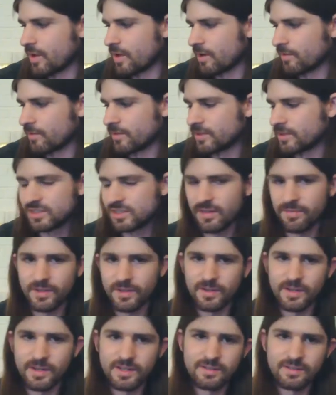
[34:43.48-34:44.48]
better than
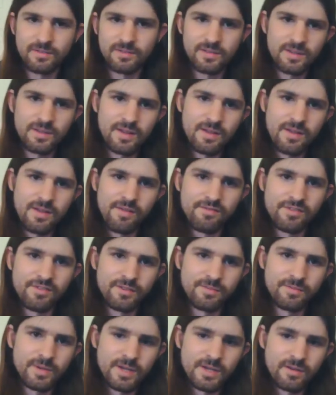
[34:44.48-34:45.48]
something like
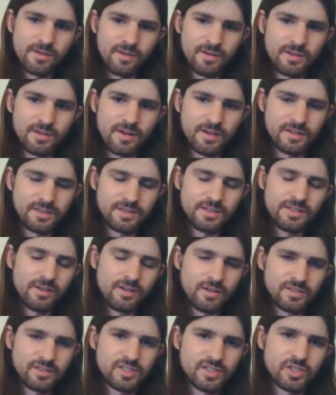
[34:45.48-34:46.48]
MVP or on,
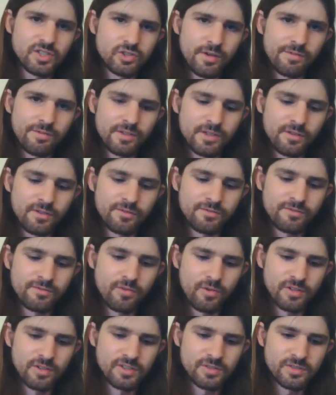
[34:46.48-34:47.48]
you know, on Centrifugal
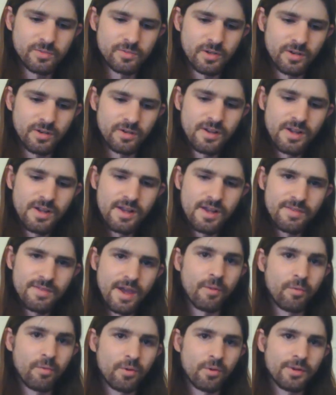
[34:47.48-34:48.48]
Force, where
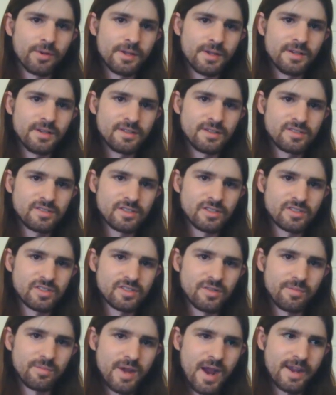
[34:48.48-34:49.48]
that really is,
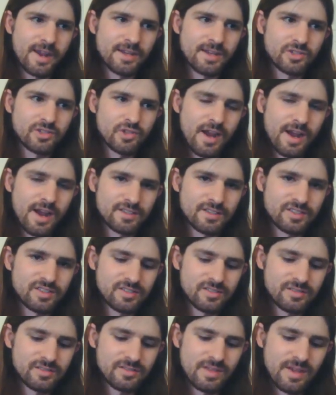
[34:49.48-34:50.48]
it's some backing
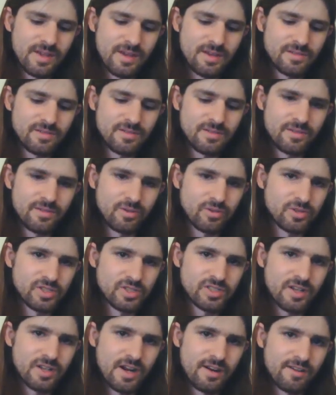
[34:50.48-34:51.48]
tracks that
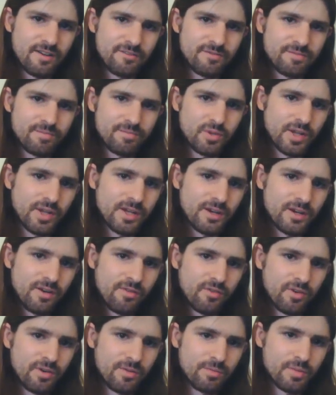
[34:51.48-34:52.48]
they're just kind of
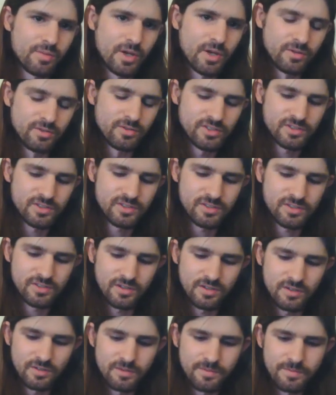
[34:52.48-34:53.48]
playing over in
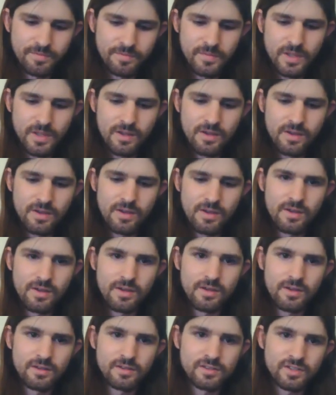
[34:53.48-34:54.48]
post. So
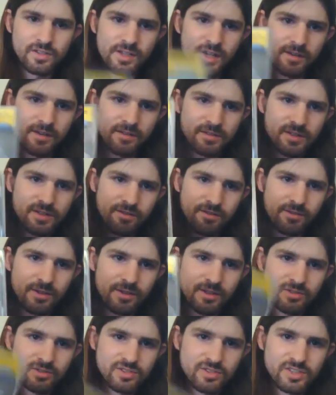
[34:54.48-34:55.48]
So yeah,
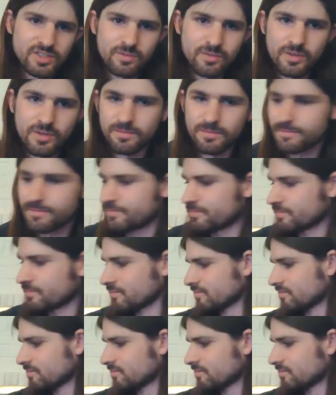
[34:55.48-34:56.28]
definitely an interesting one.